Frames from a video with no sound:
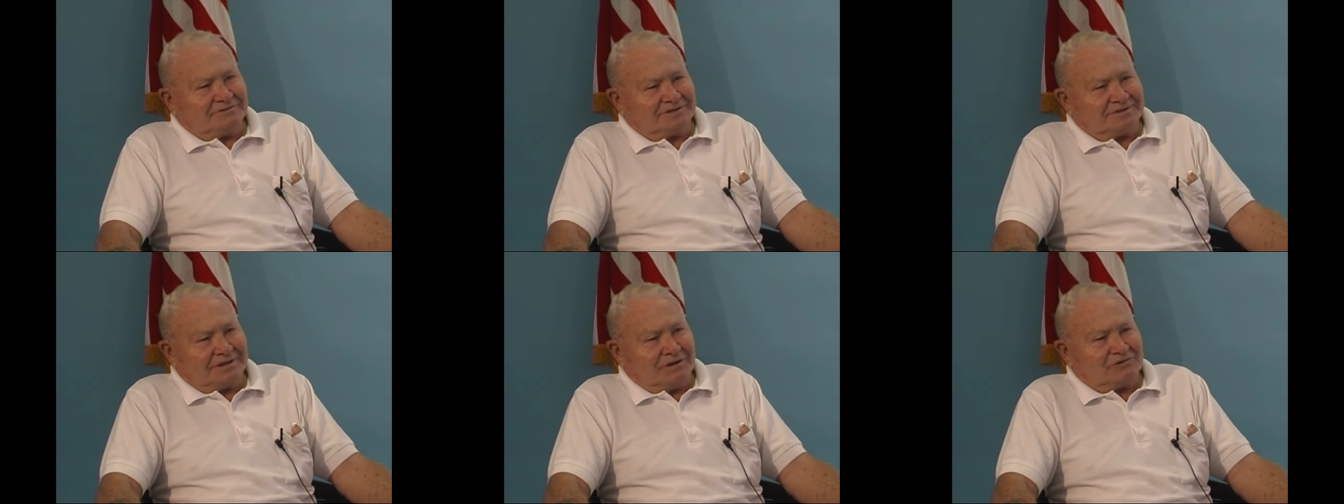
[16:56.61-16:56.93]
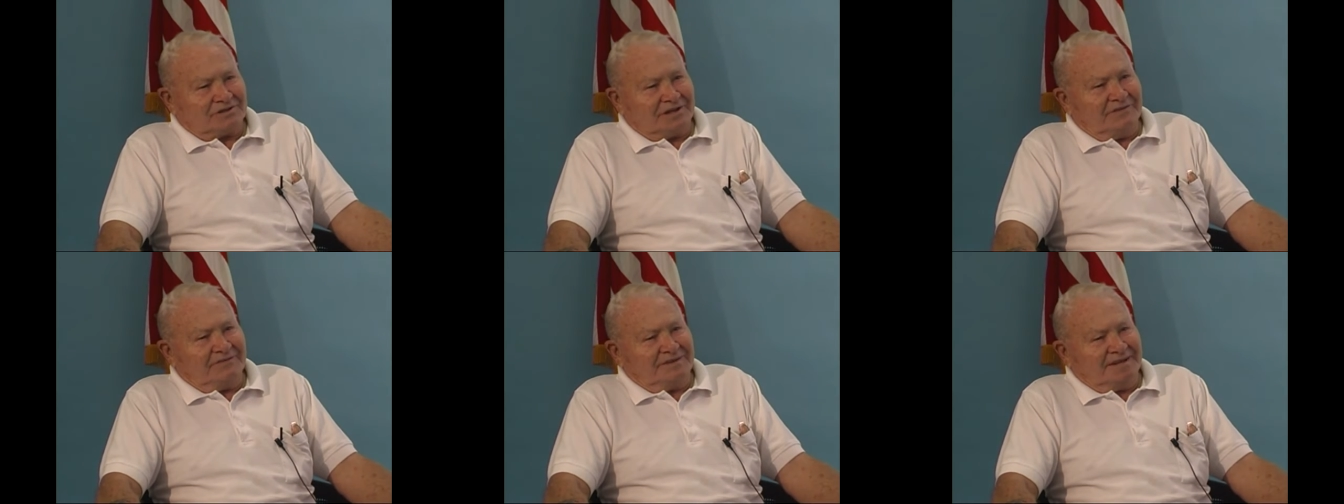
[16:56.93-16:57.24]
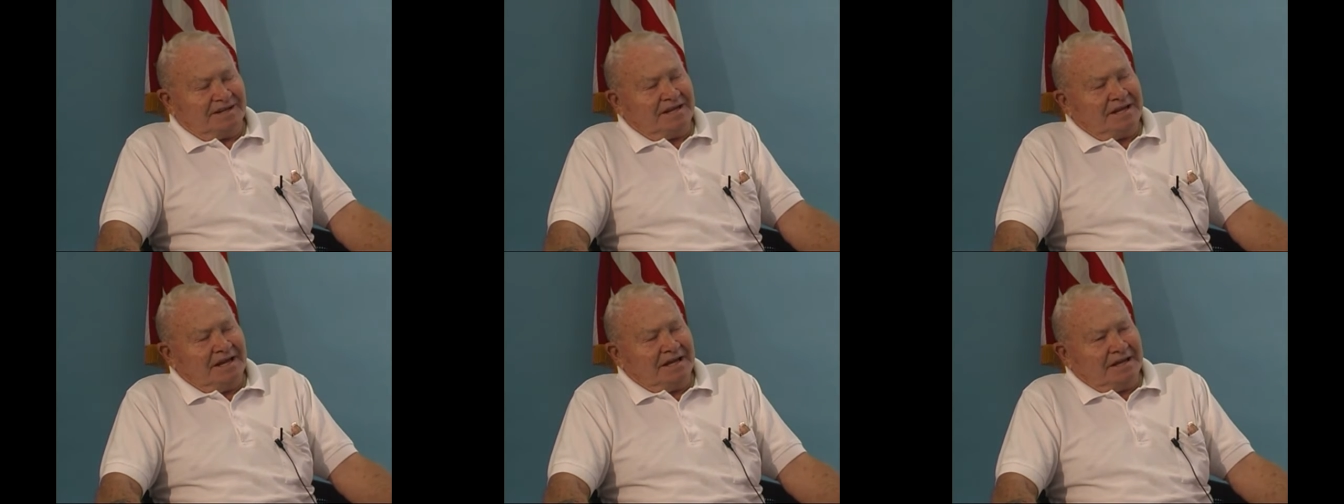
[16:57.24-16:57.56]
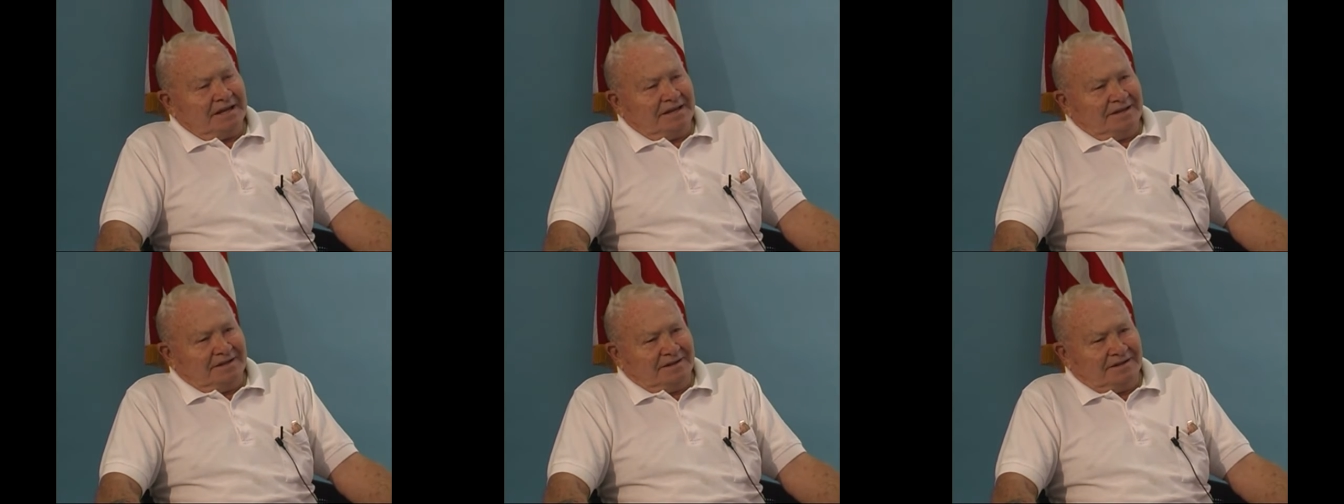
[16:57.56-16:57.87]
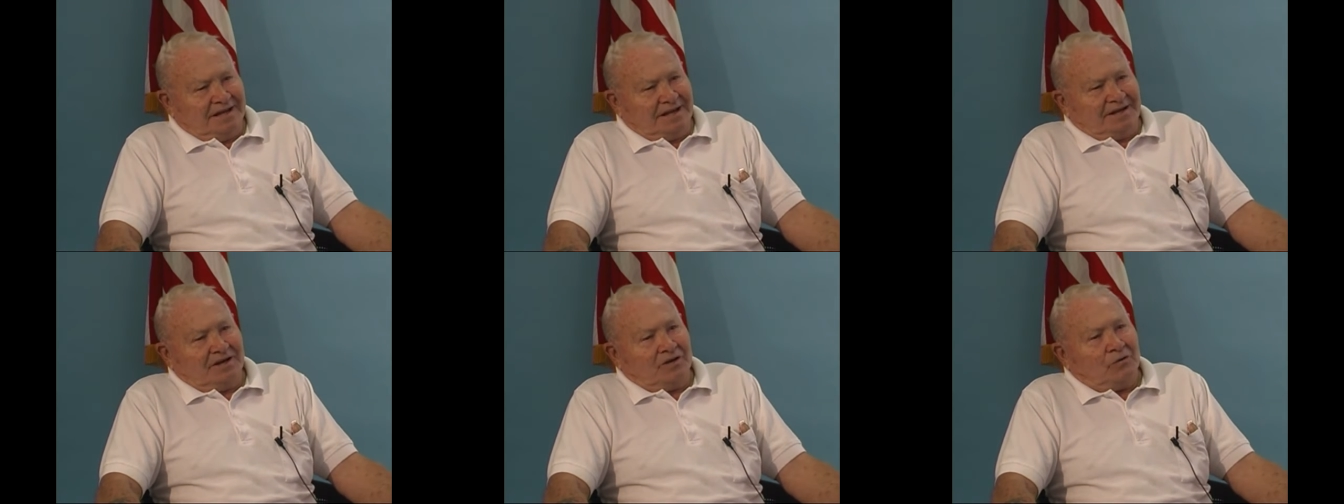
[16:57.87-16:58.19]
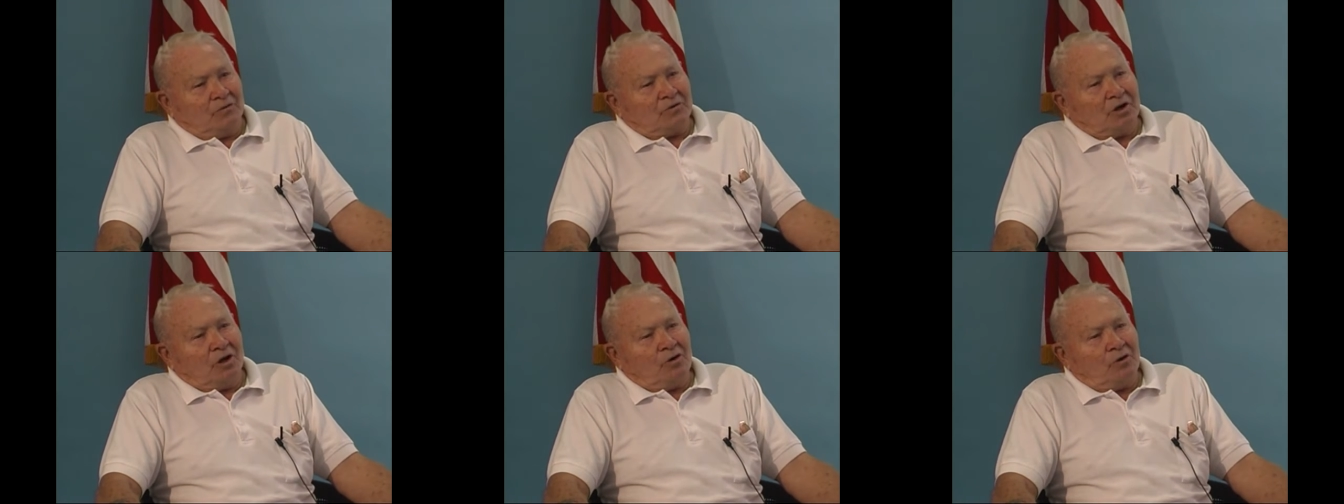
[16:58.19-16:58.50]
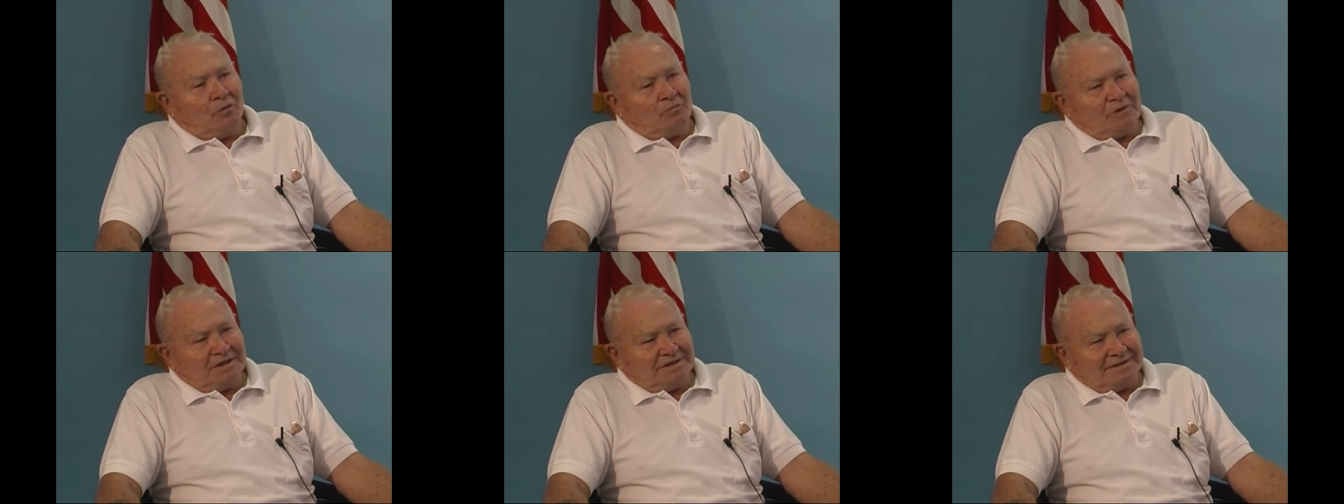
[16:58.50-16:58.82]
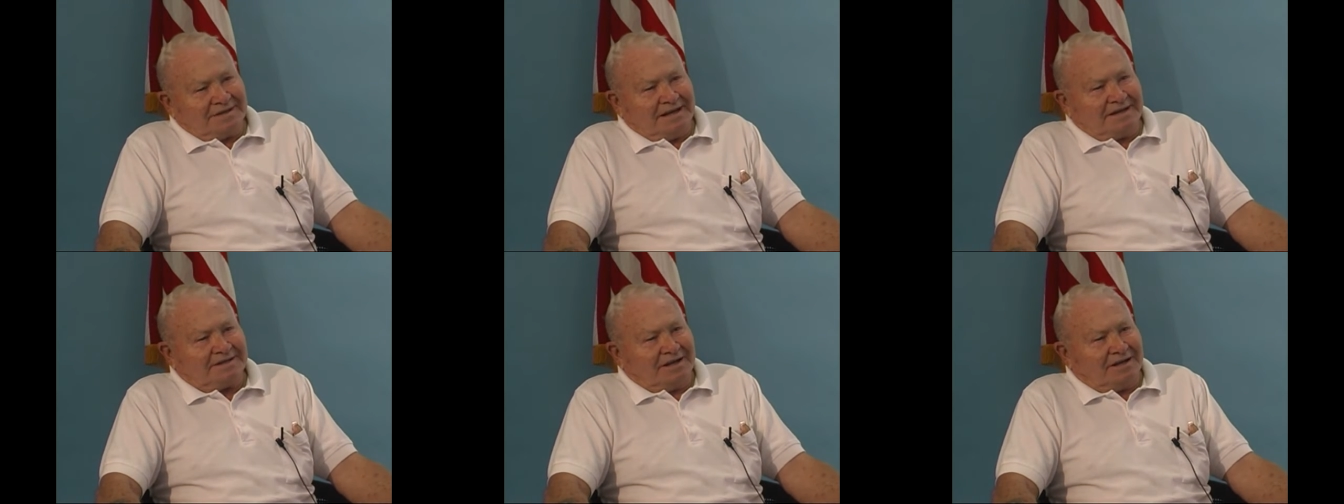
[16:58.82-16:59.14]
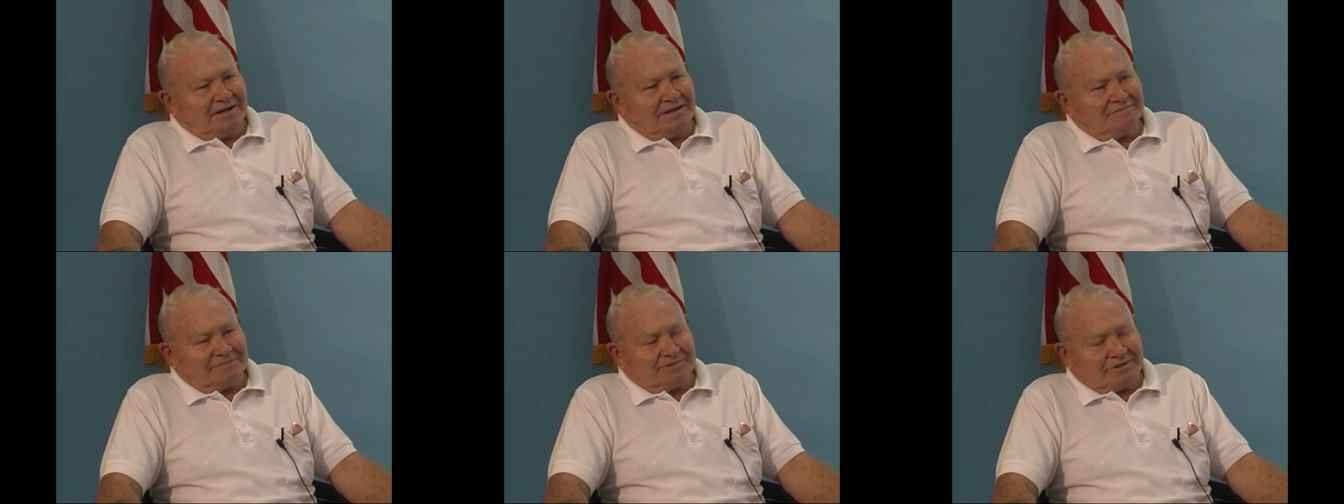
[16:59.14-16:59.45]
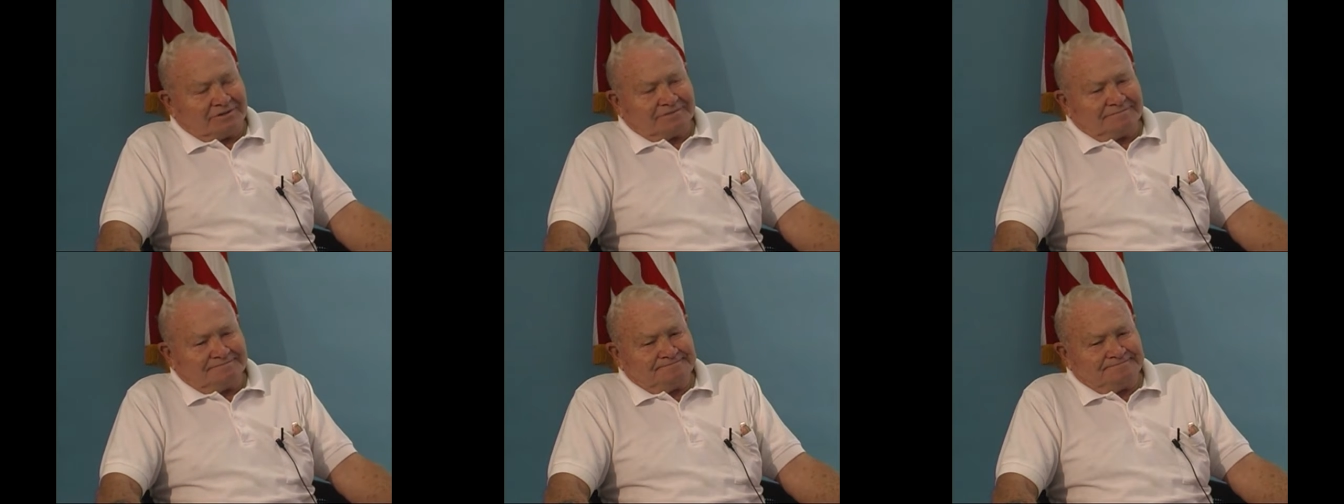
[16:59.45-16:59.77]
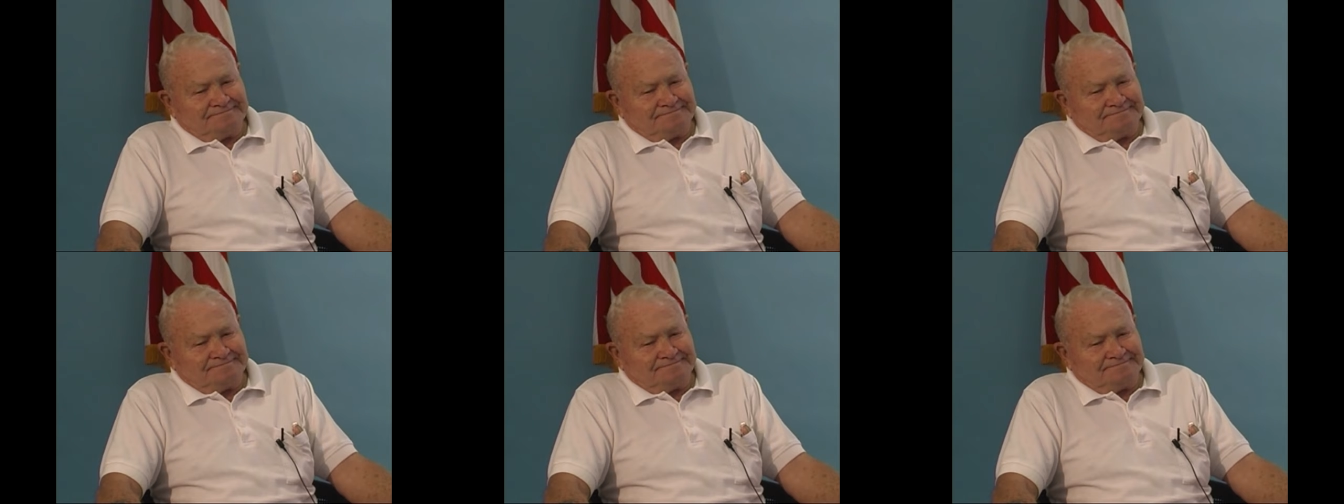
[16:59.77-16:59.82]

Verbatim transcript: Was I was living then at Oklahoma at that time, so.